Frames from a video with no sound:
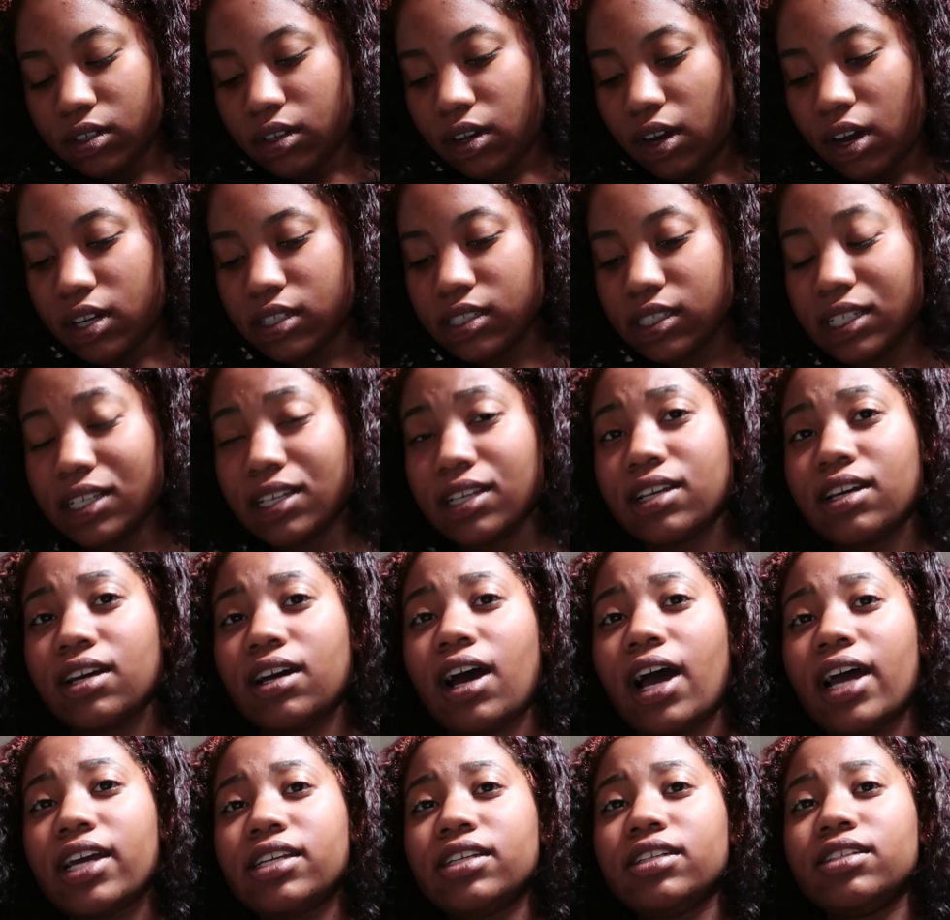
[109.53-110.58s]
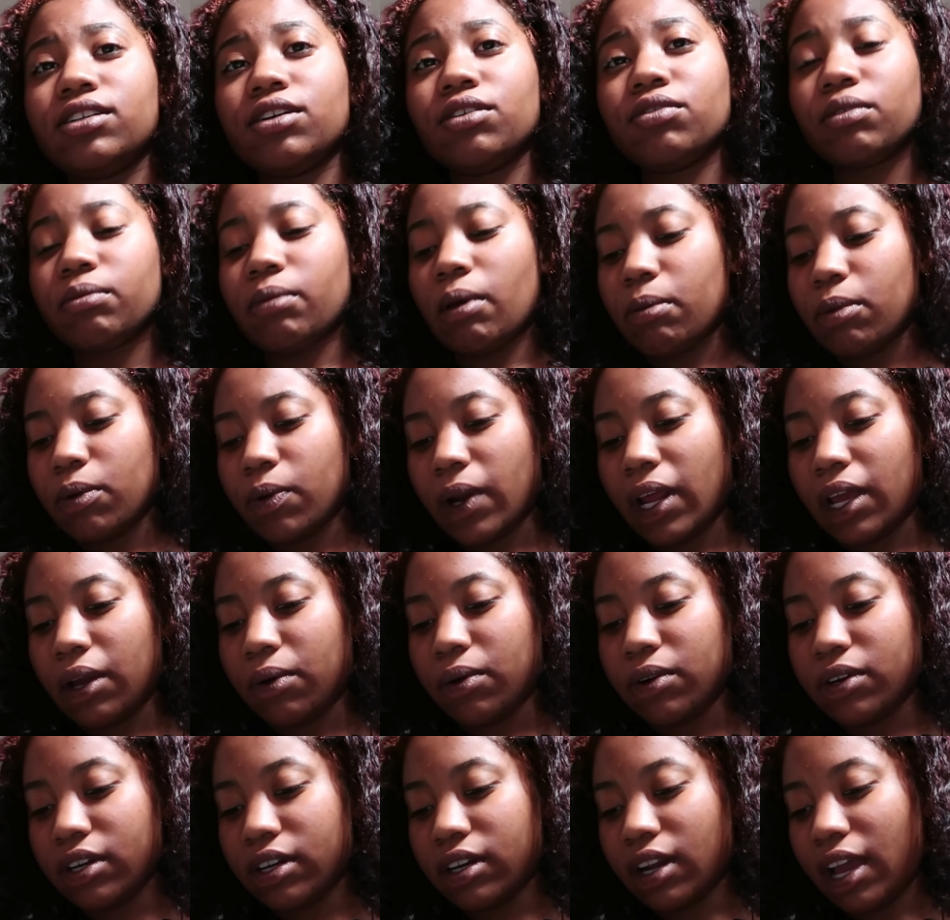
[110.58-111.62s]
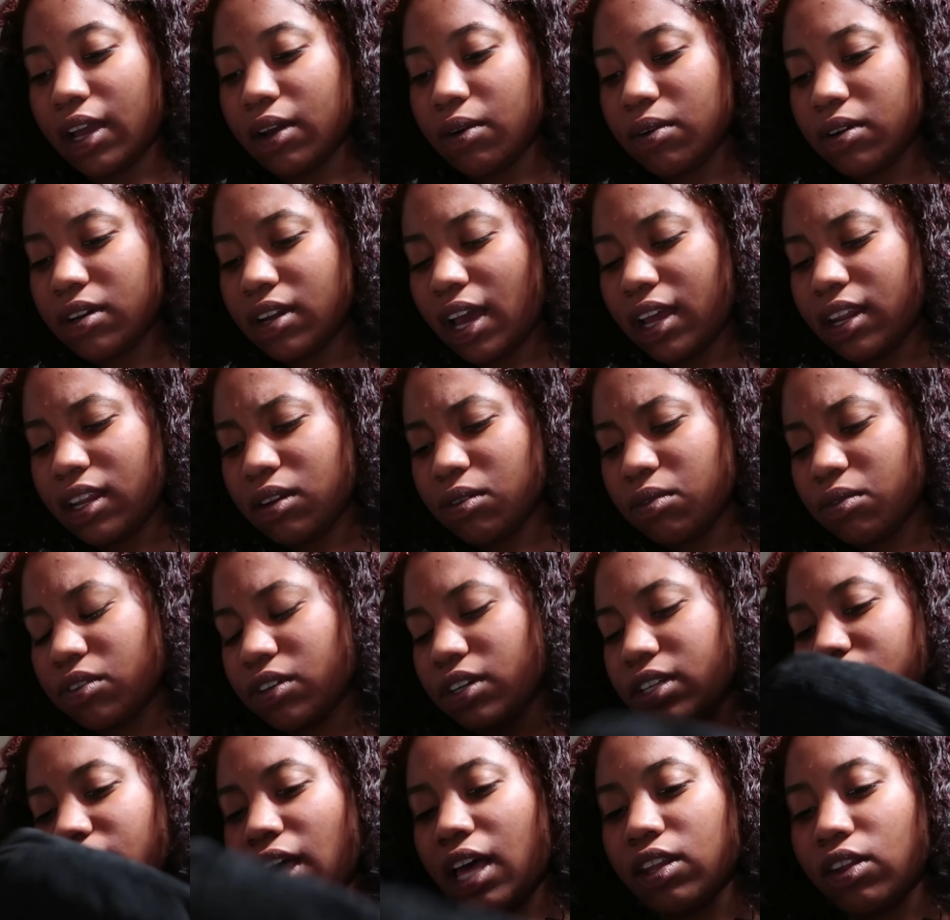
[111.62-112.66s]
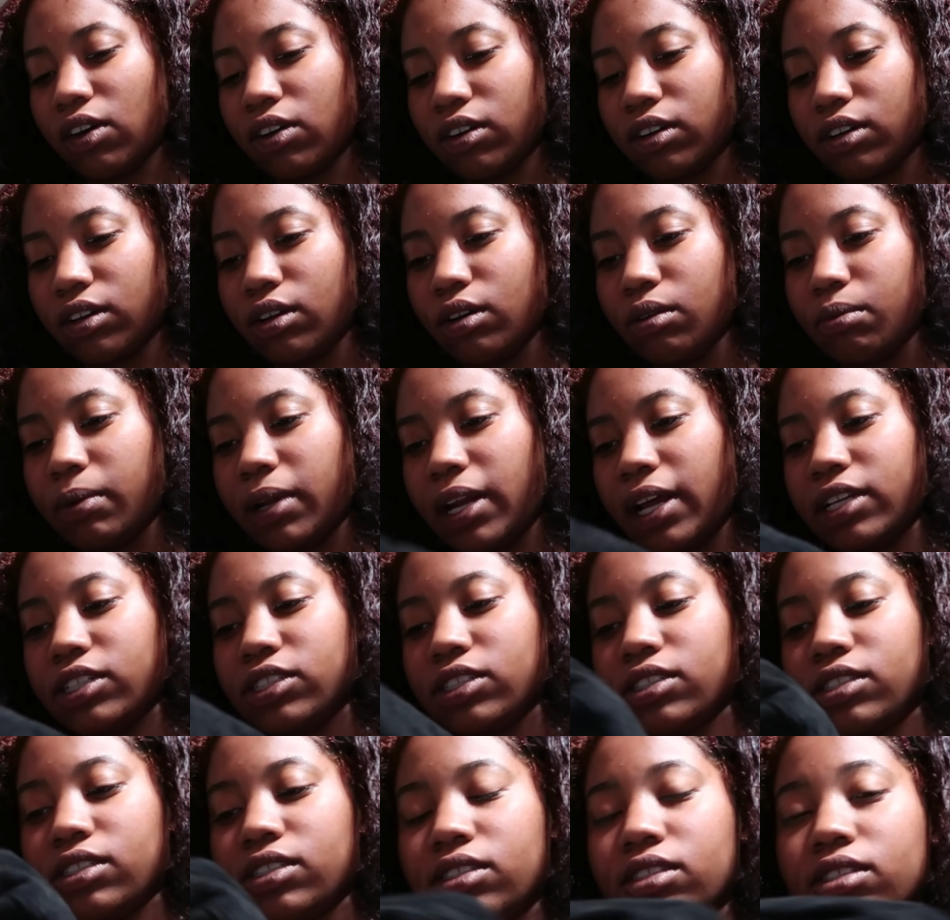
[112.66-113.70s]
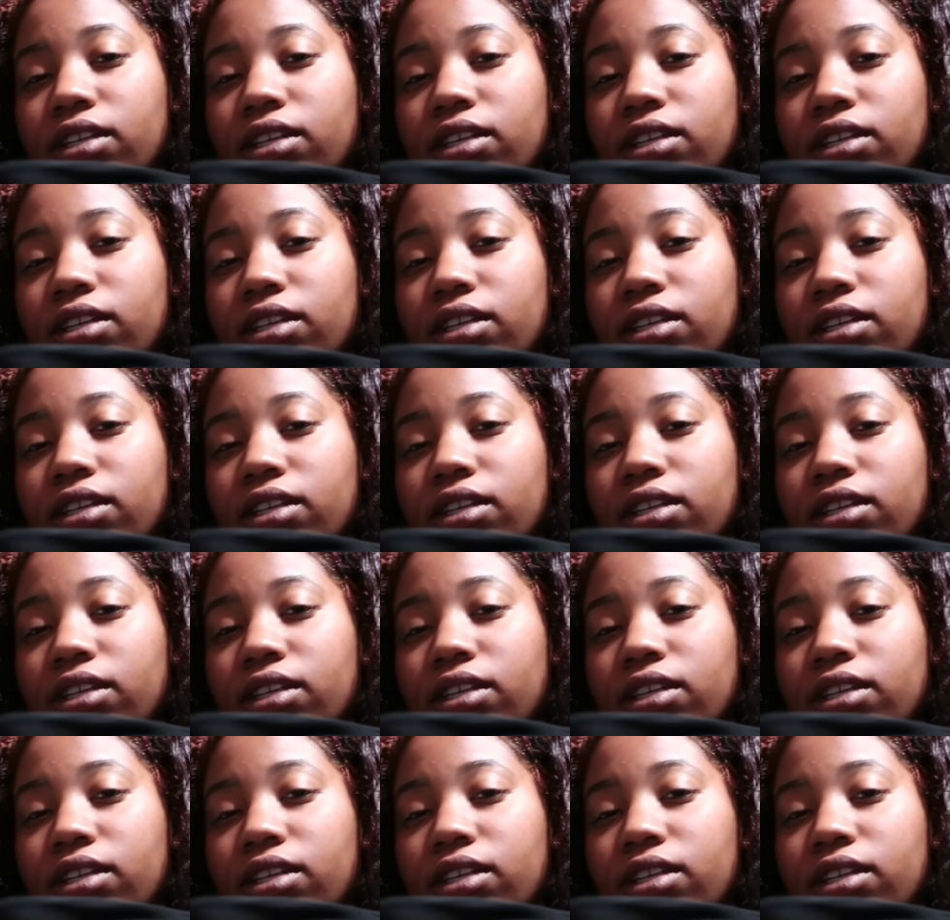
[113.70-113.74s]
honestly, I don't remember what I ordered. I ordered, I didn't order it that long ago, but I did.